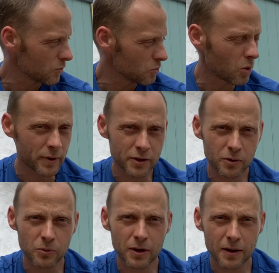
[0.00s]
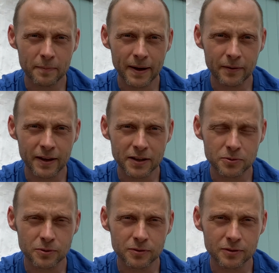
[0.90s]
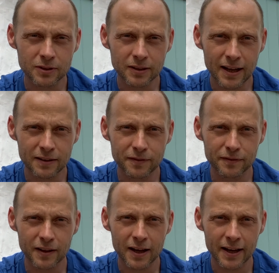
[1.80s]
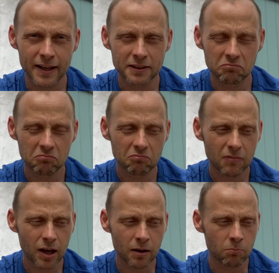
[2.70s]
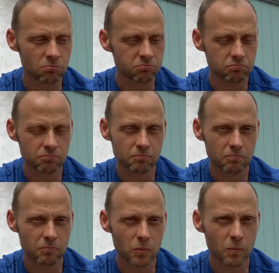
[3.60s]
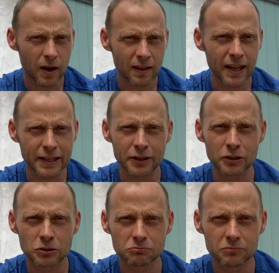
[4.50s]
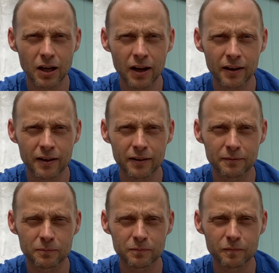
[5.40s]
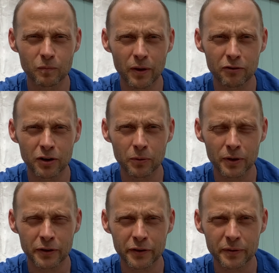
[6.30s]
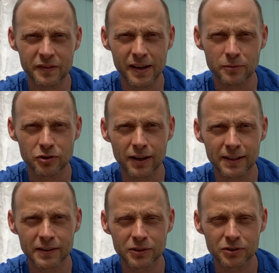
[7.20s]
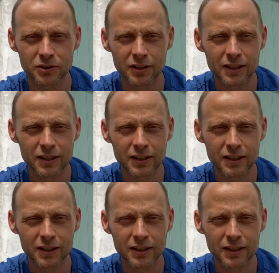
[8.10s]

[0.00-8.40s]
What we do about the actual AlphaFly, I'll let you know whether or not we're going to do a time trial in those.